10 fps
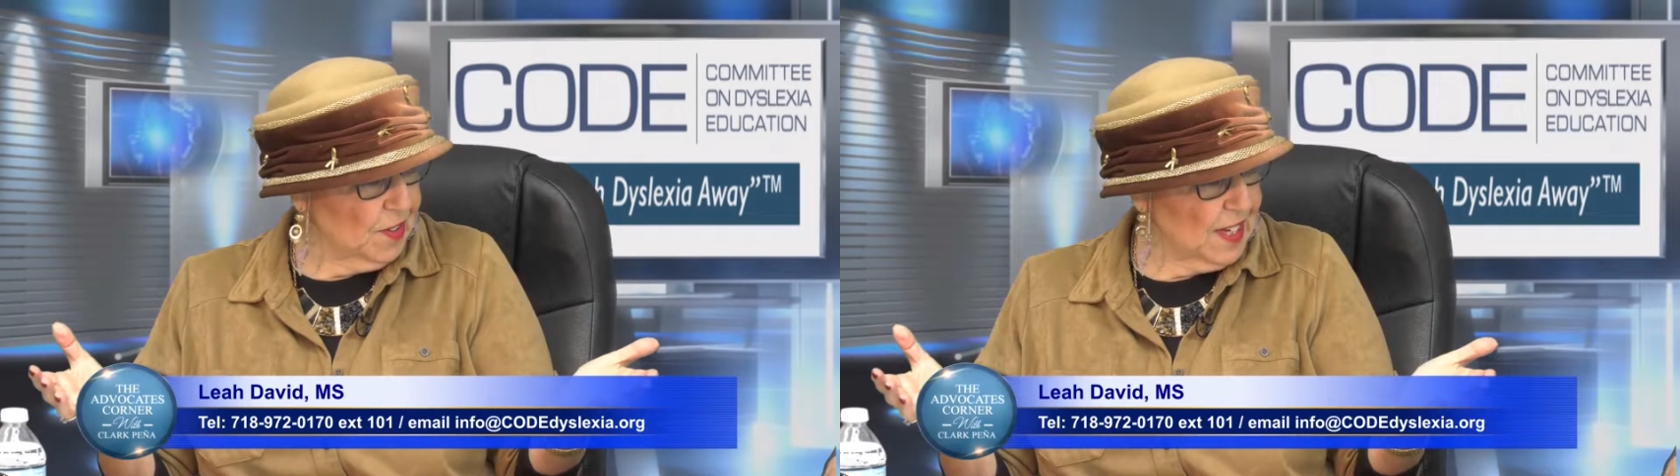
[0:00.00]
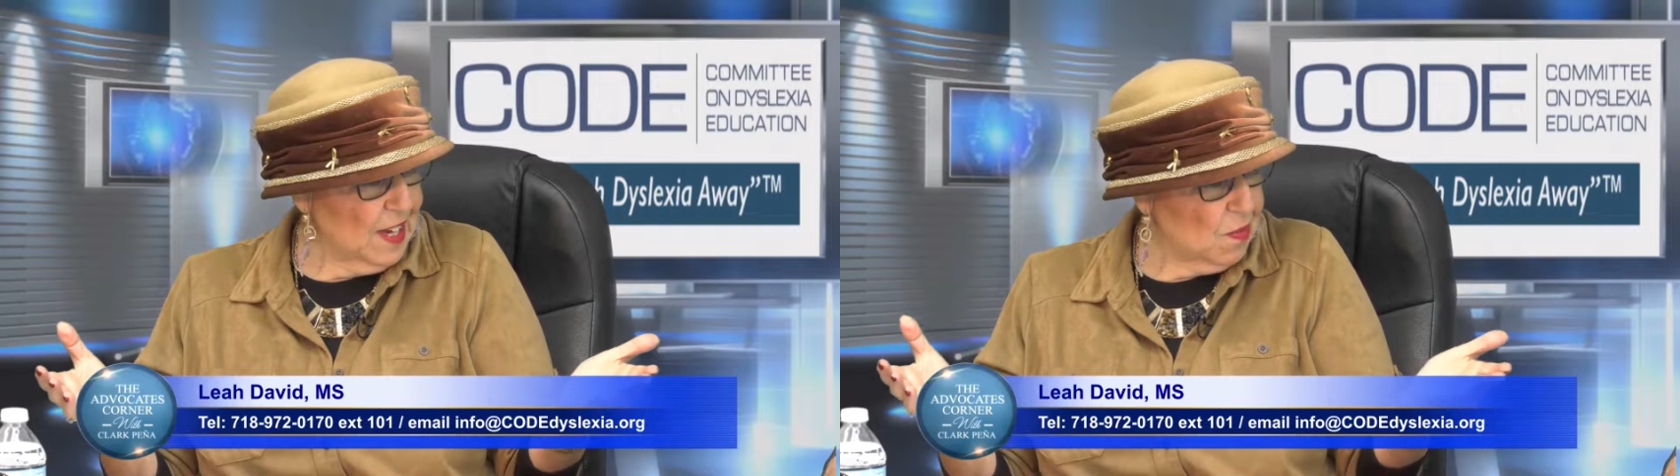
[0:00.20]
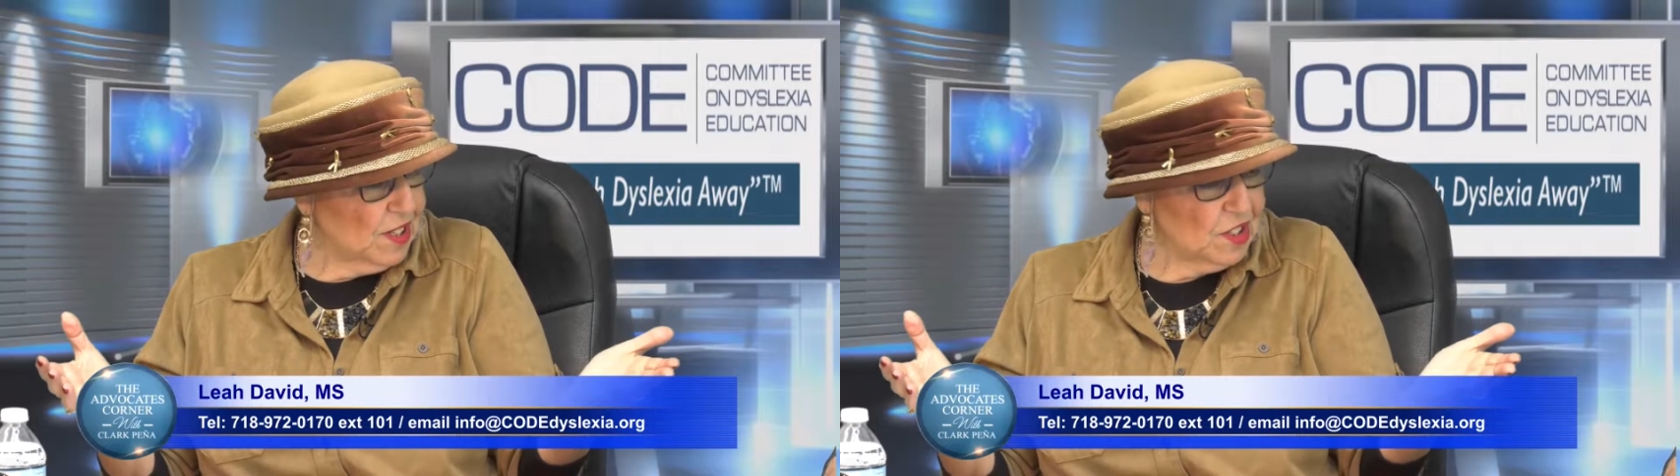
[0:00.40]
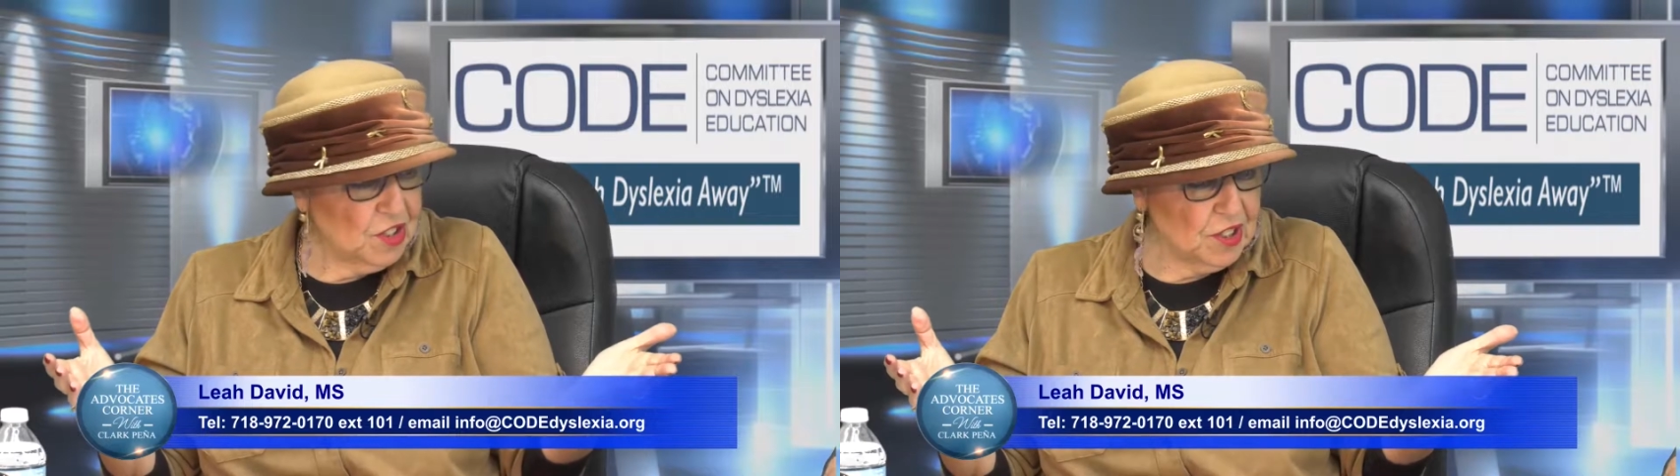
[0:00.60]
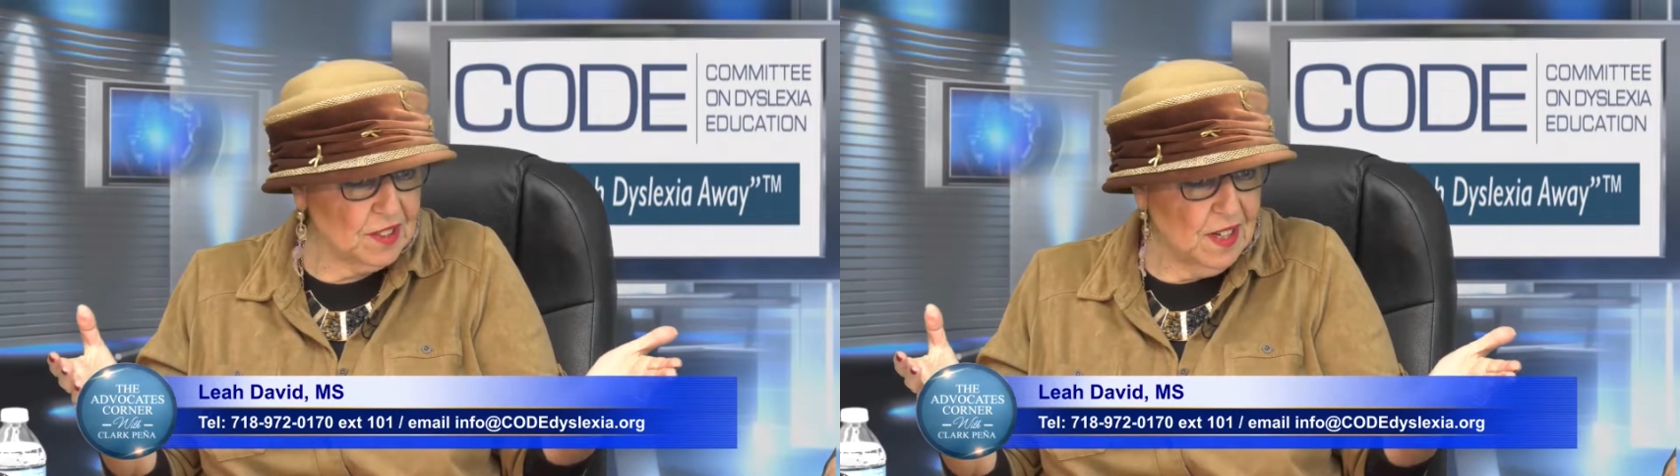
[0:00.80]
The kid wants to
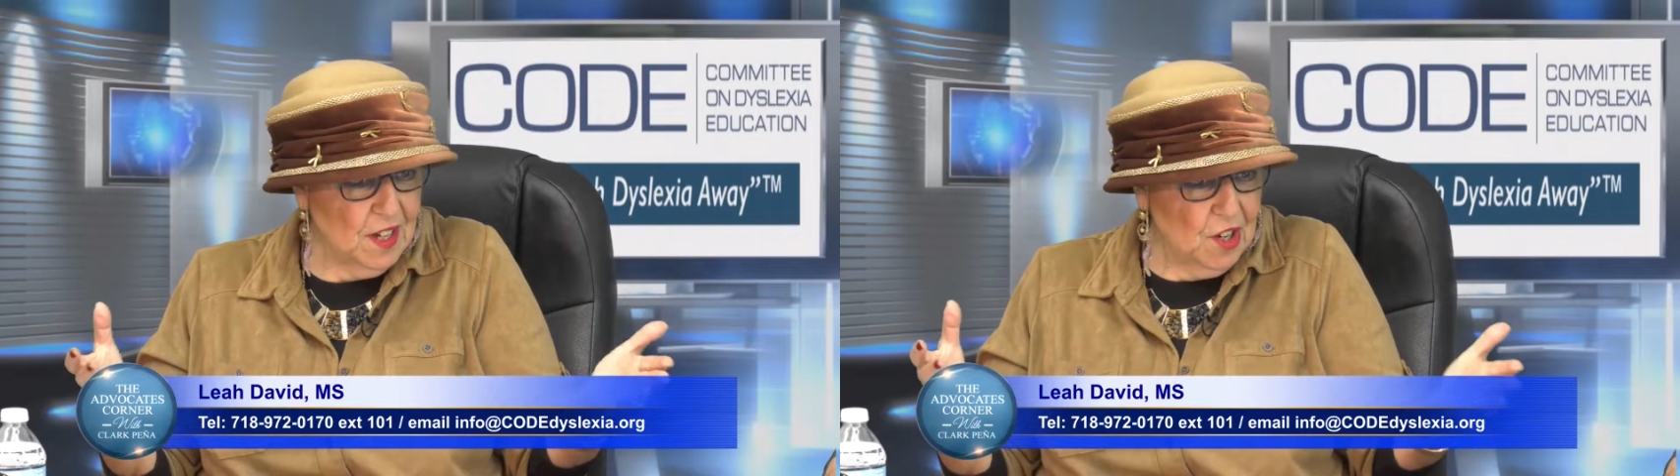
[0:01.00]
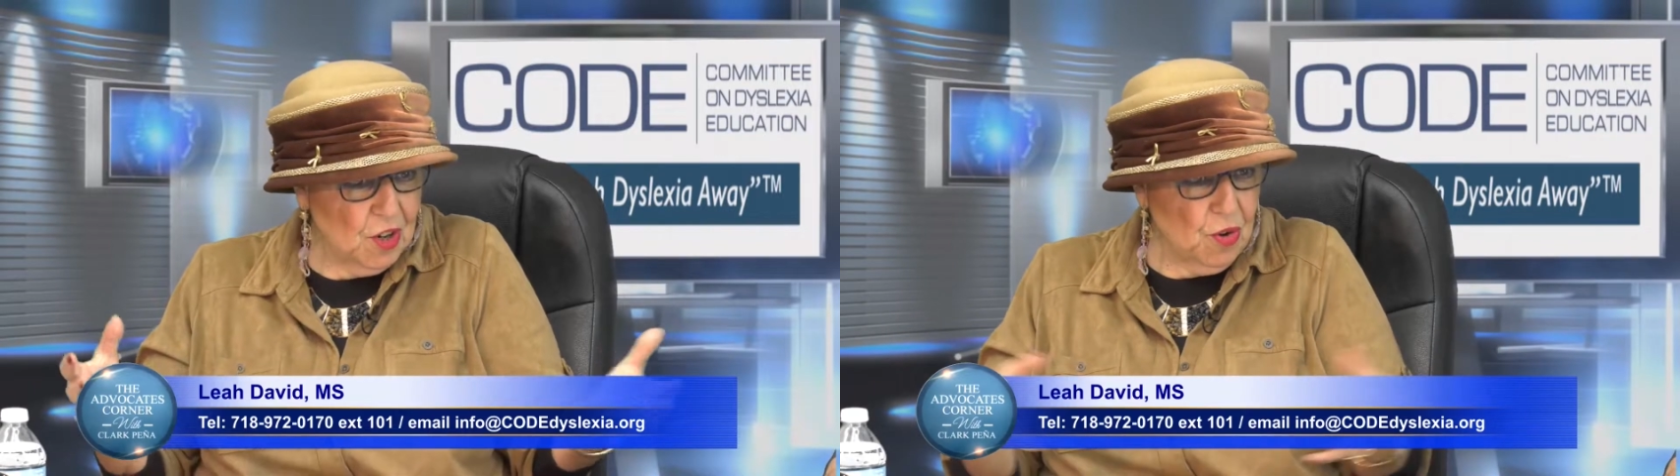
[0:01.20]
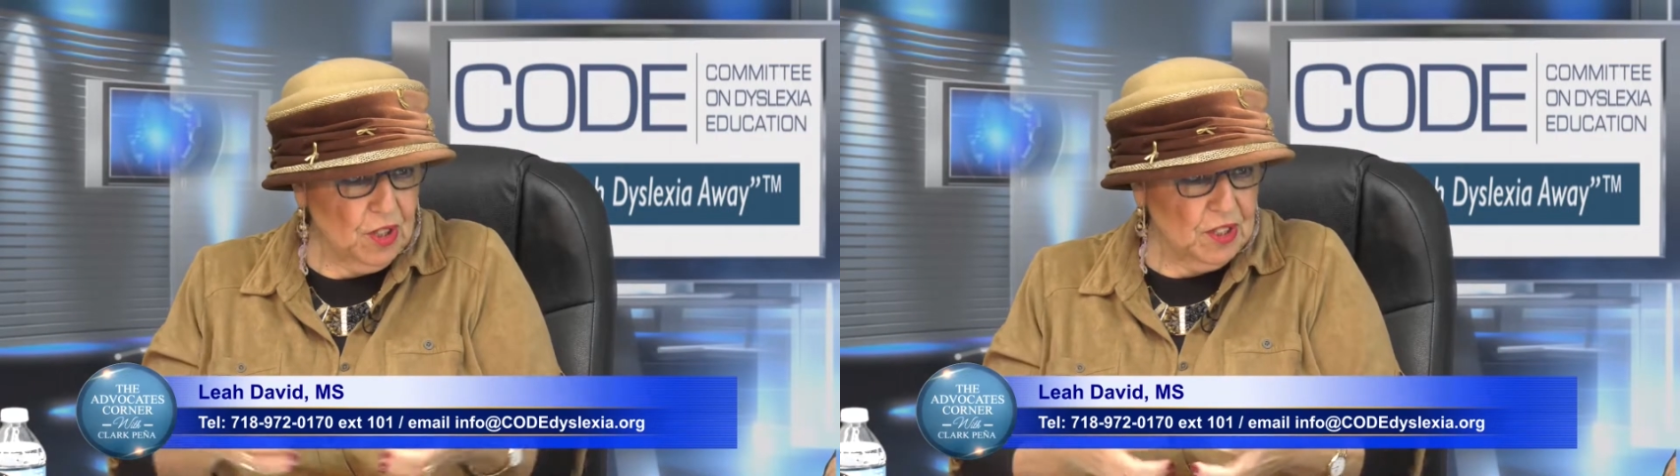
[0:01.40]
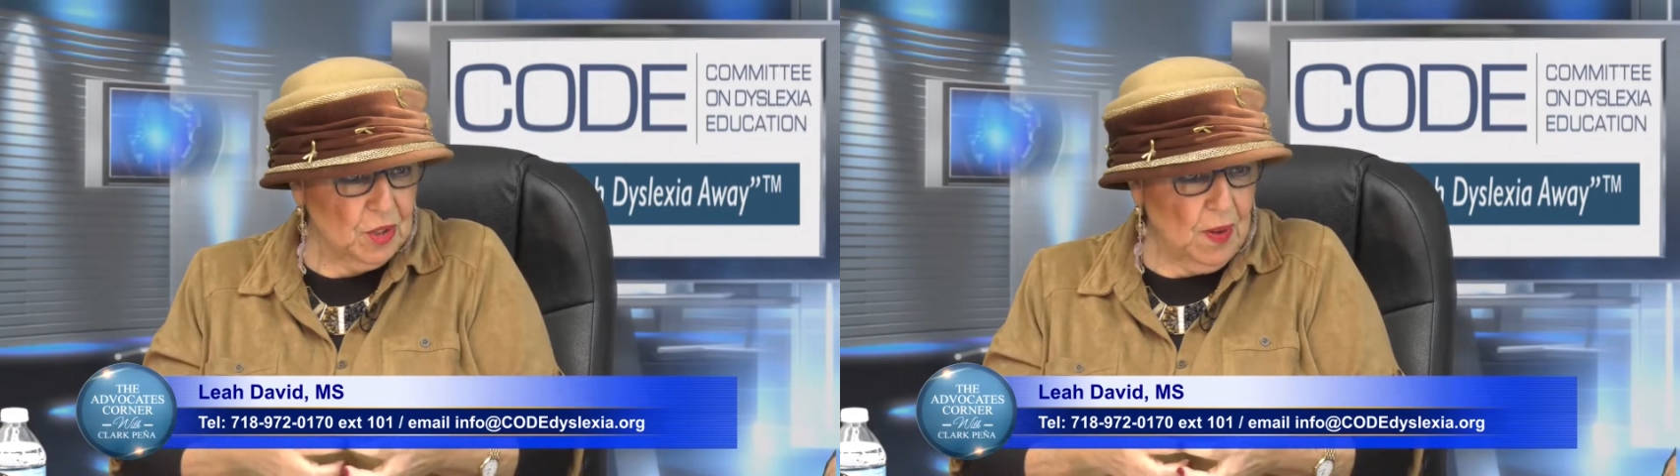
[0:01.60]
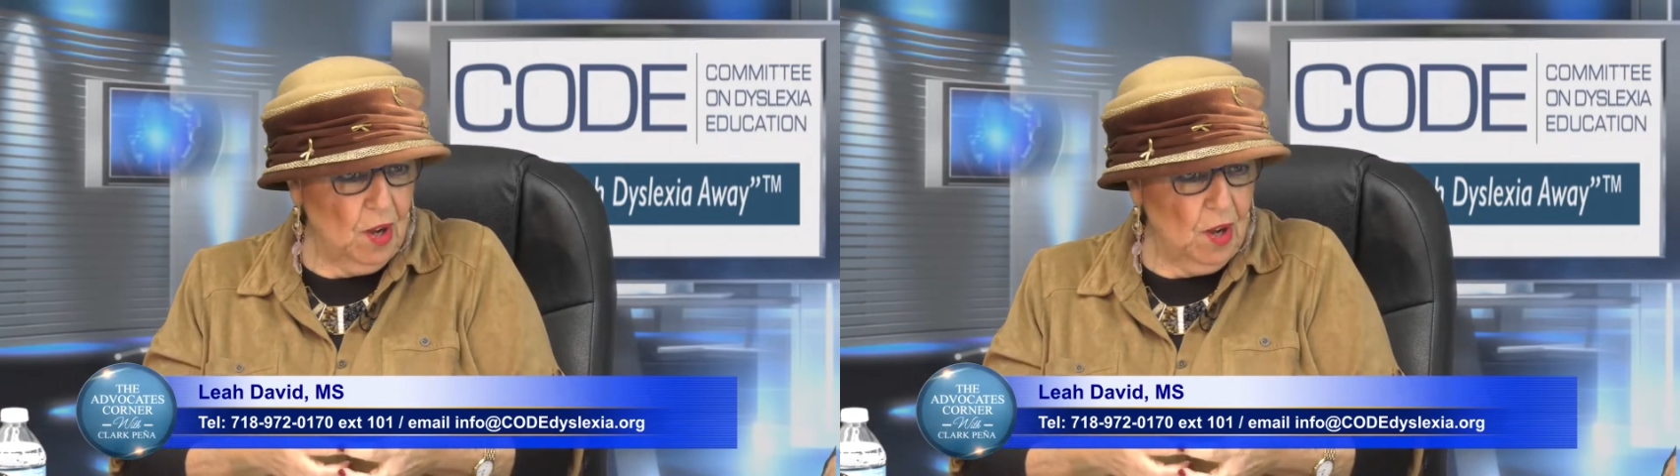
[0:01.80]
just crawl into a